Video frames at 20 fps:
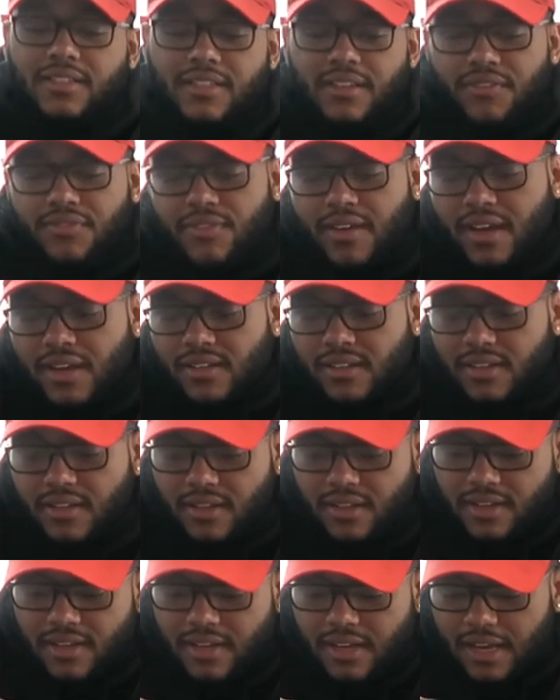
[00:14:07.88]
a defect
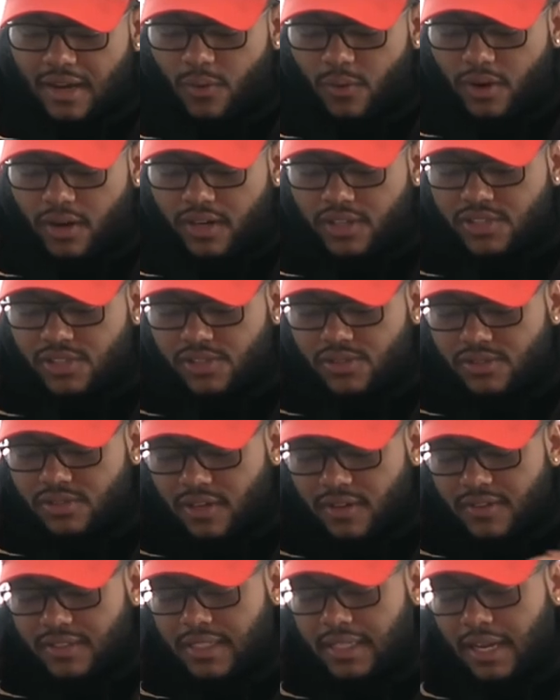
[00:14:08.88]
in one of the shoes.
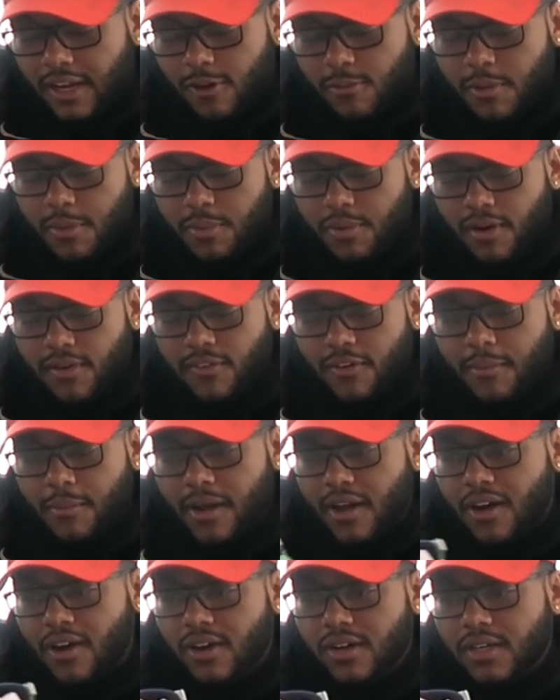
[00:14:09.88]
Everything not gonna be perfect,
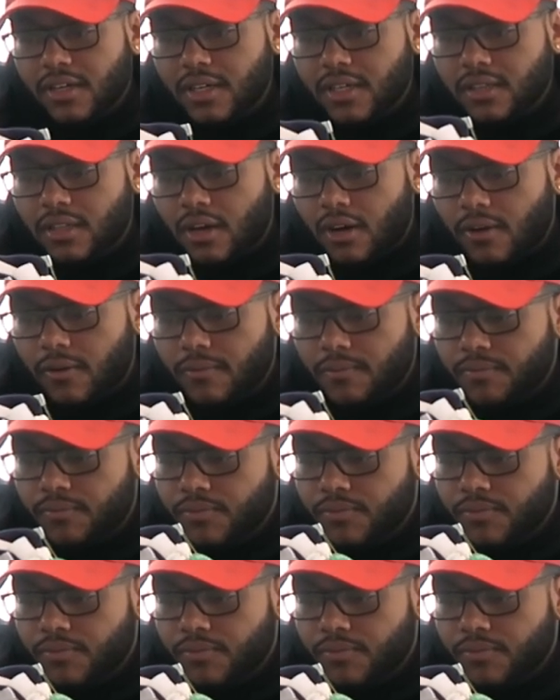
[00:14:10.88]
man. All good though.